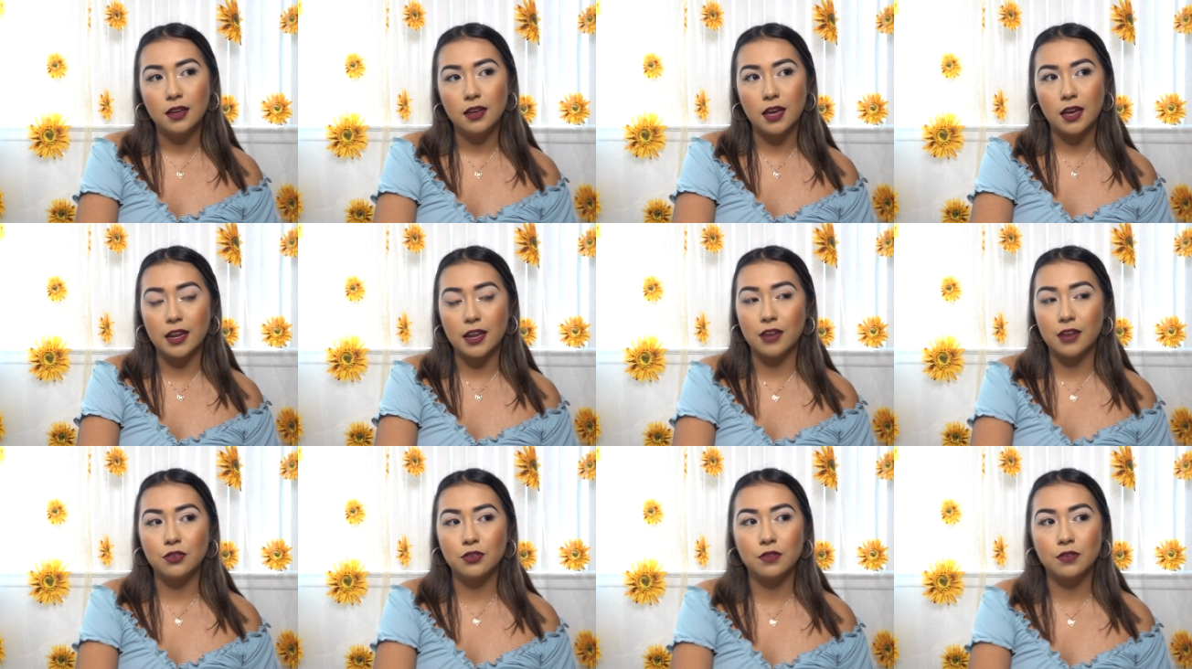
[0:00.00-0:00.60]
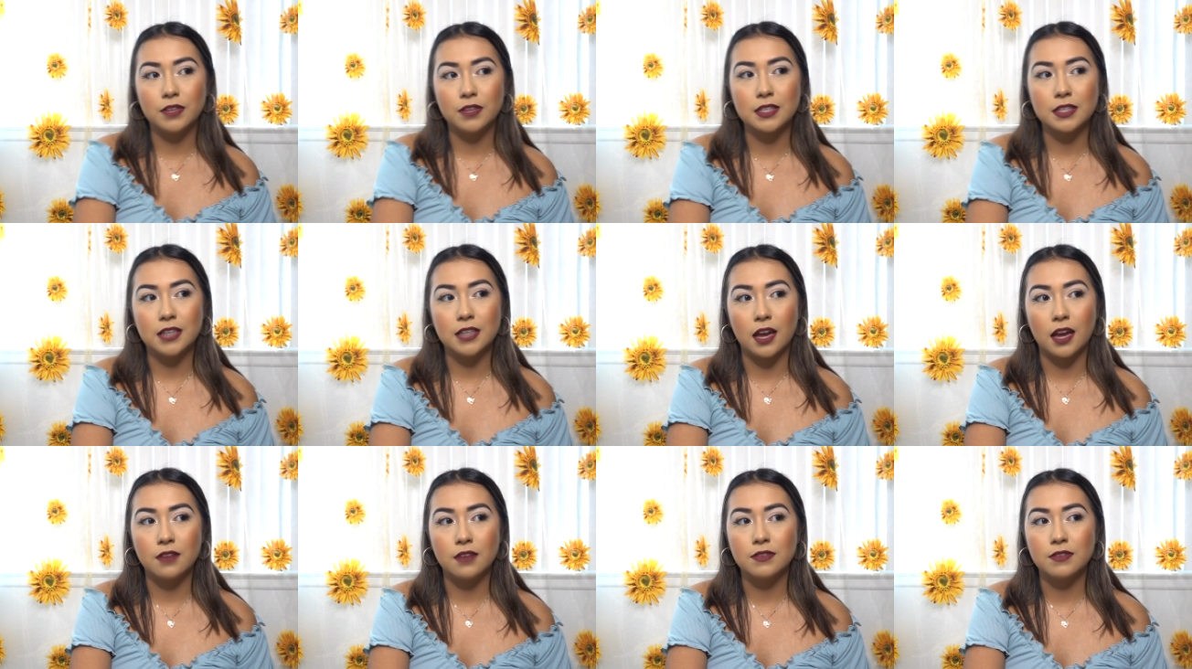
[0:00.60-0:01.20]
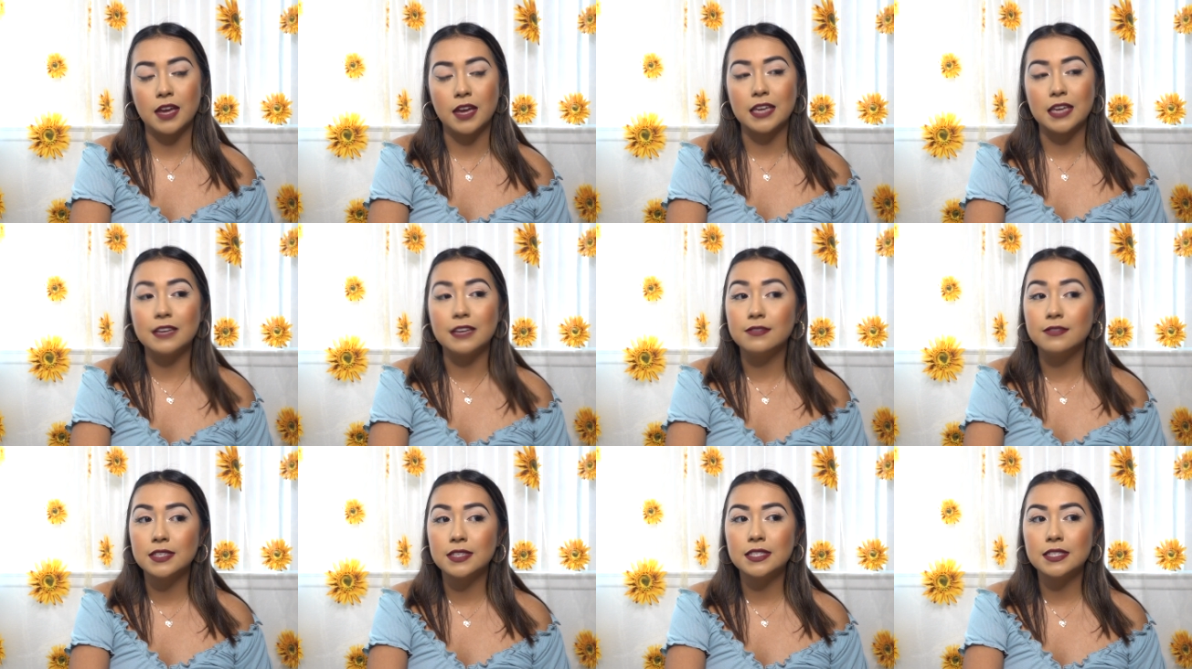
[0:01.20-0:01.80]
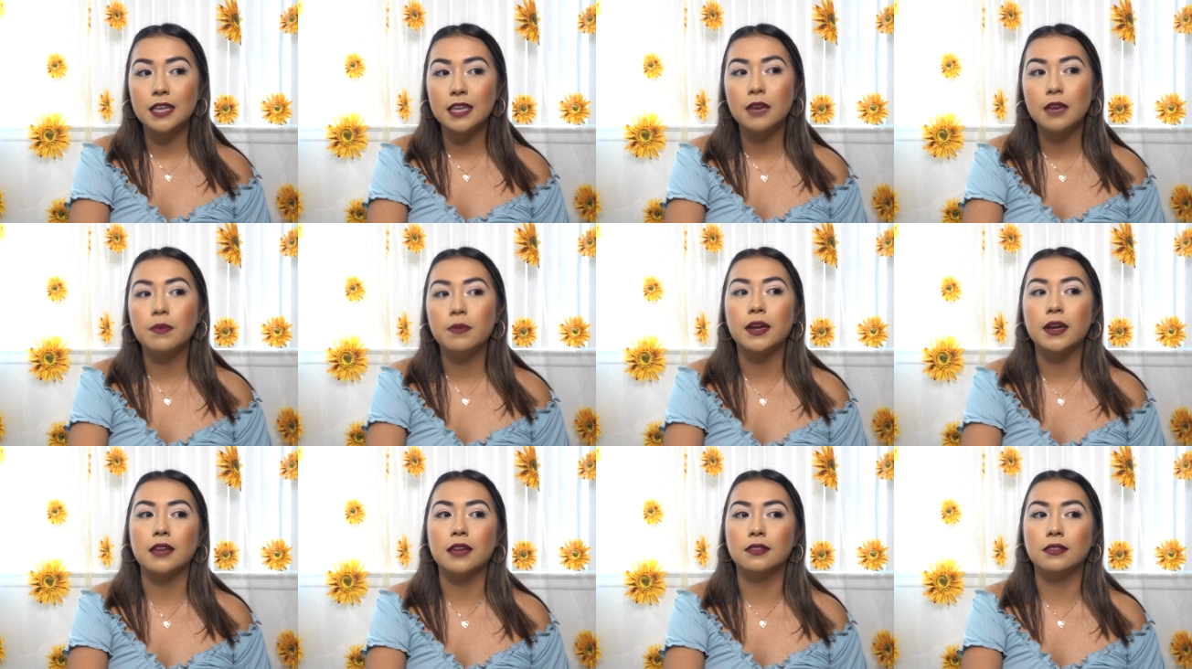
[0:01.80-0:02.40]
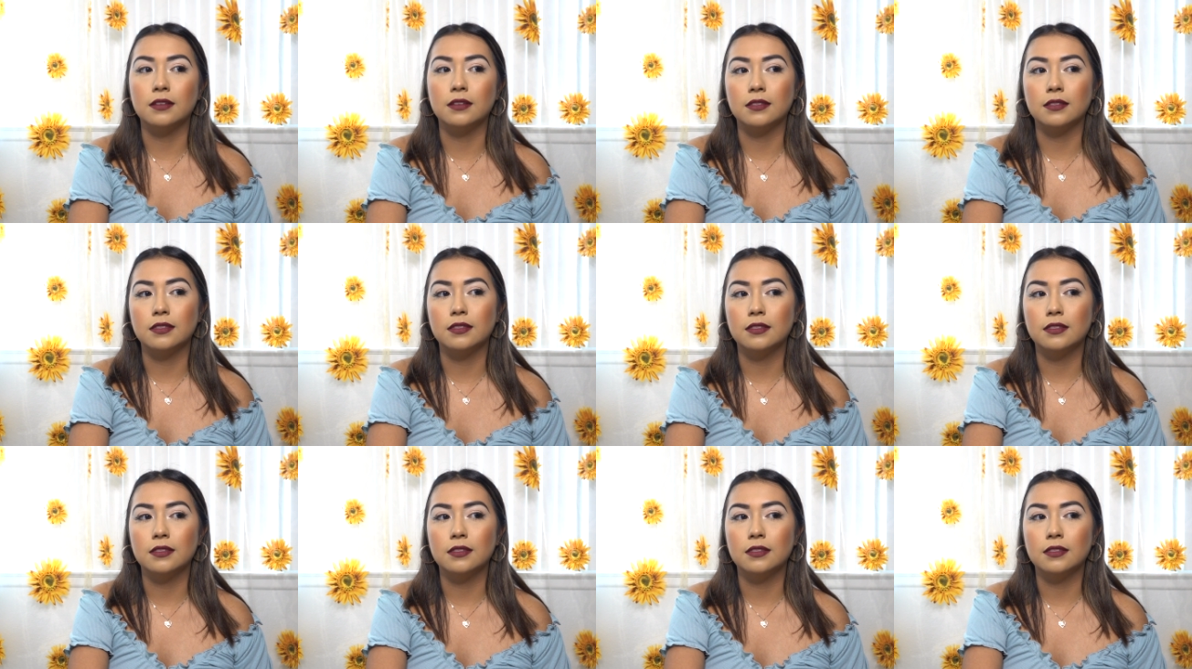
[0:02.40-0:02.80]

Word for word: And I don't know if that's kind of naive to say, but I think